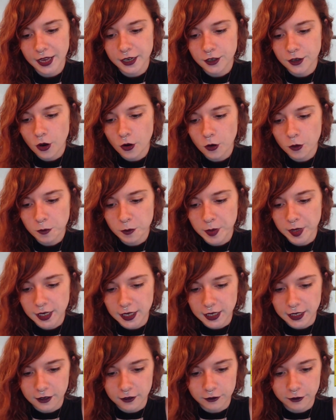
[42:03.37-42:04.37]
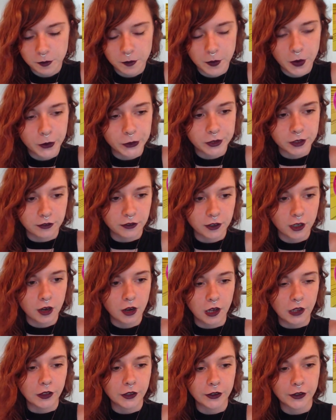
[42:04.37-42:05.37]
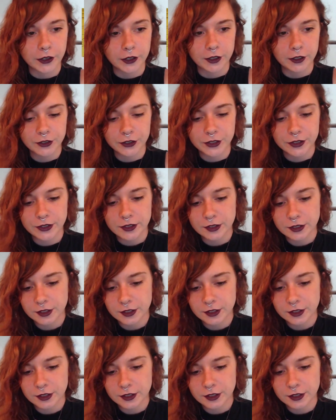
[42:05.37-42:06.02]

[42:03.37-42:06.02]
no meaning for most of the onlookers.